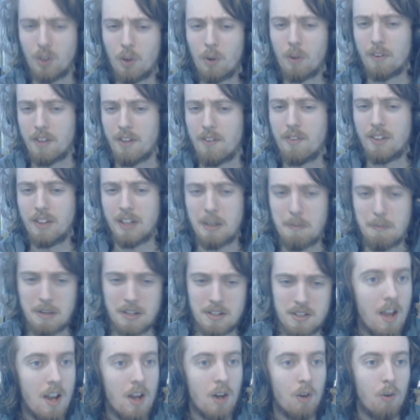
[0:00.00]
I think he
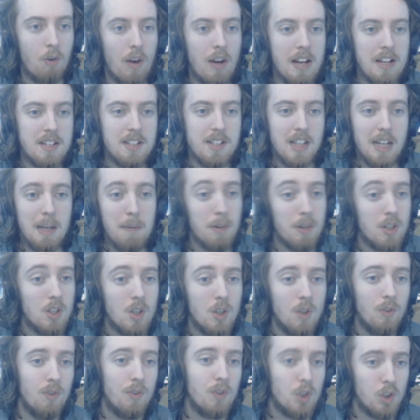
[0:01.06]
means. Great
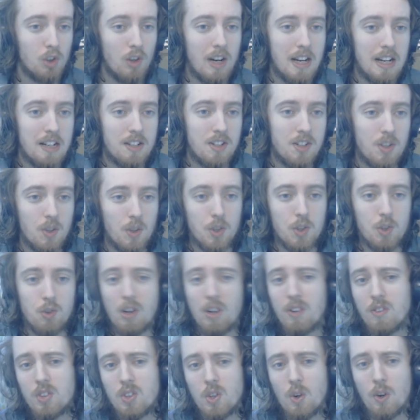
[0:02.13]
Sabertooth traits. Your
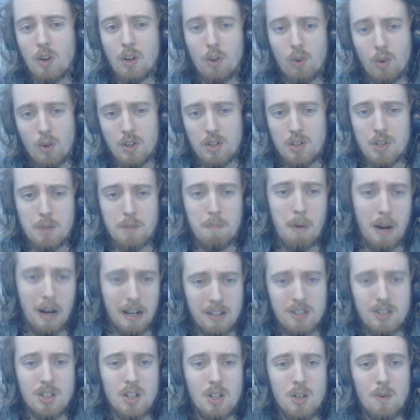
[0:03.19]
strength score increases by
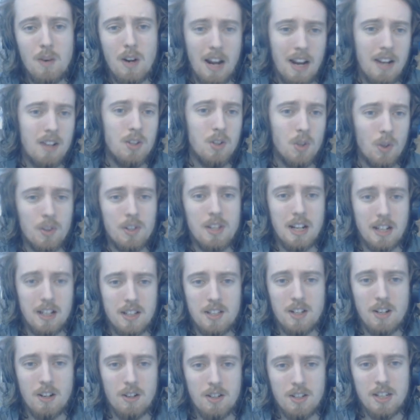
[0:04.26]
2, and your
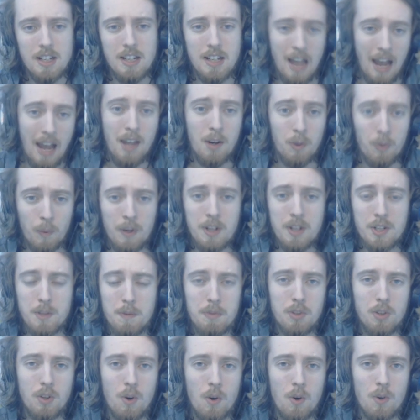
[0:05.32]
dexterity and wisdom
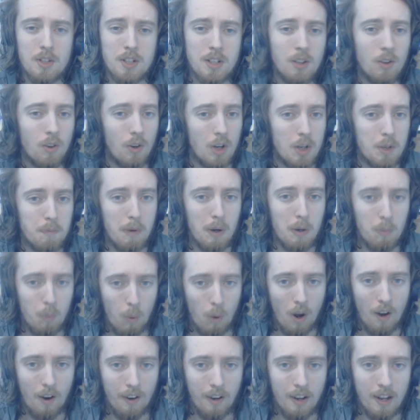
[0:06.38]
scores increase by
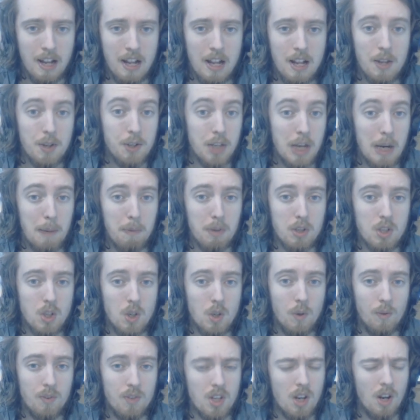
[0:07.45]
1.
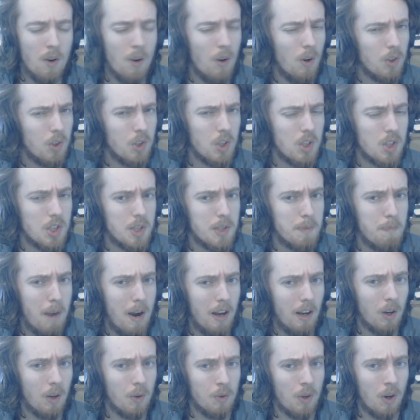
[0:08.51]
Sabertooths, not just
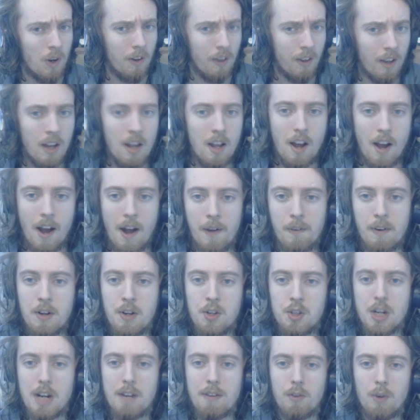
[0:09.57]
Smilodon, are in
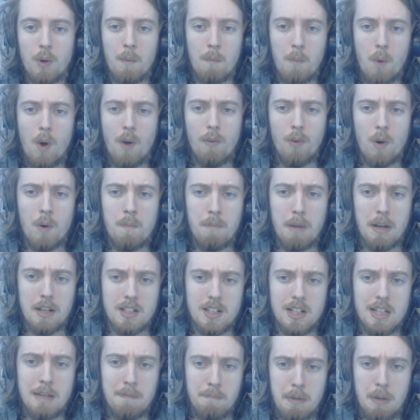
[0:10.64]
general more
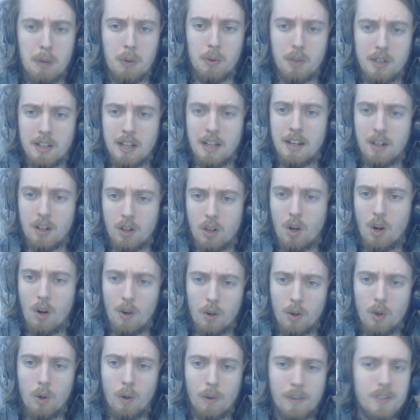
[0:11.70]
robustly built than the
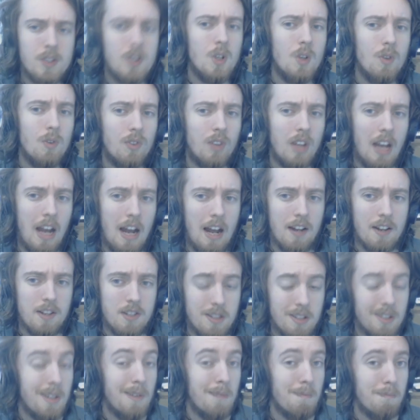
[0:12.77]
conical-toothed
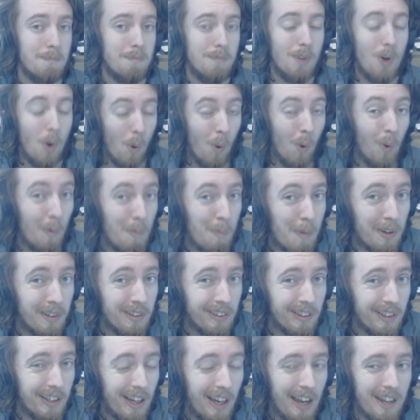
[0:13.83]
cats. Or
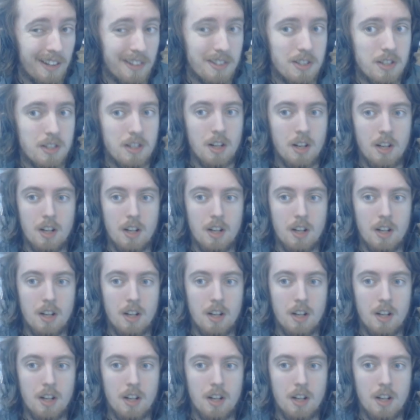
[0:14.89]
modern cats.